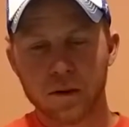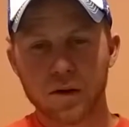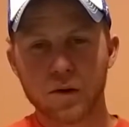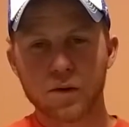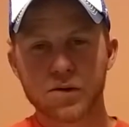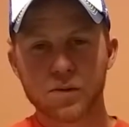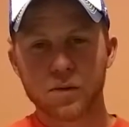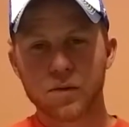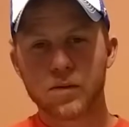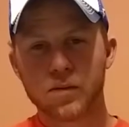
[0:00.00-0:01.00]
The
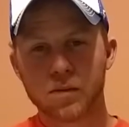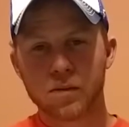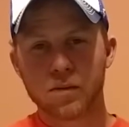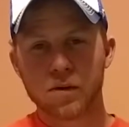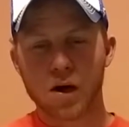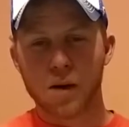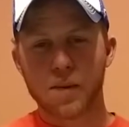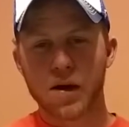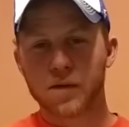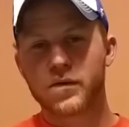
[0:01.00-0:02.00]
usual
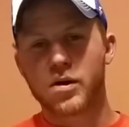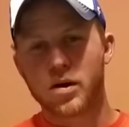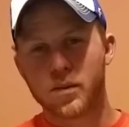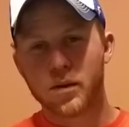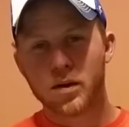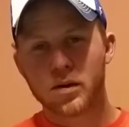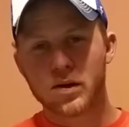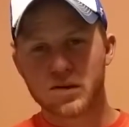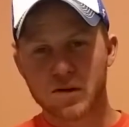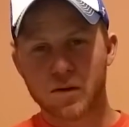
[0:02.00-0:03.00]
compact frame
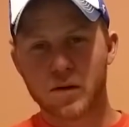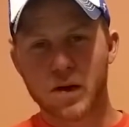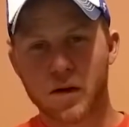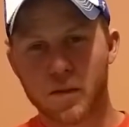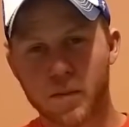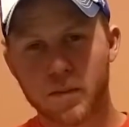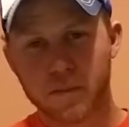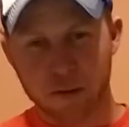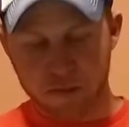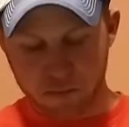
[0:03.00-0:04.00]
concealed carry
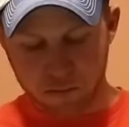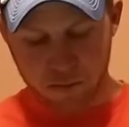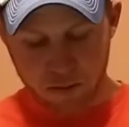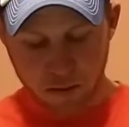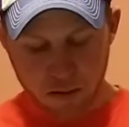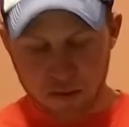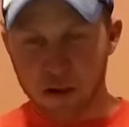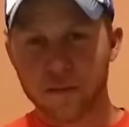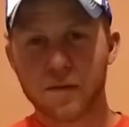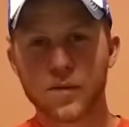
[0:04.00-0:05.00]
pistols. That's
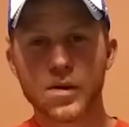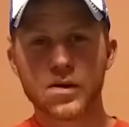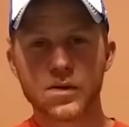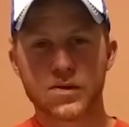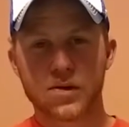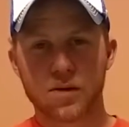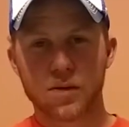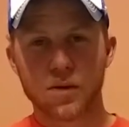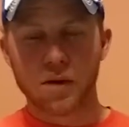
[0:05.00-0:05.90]
all I've ever been used to.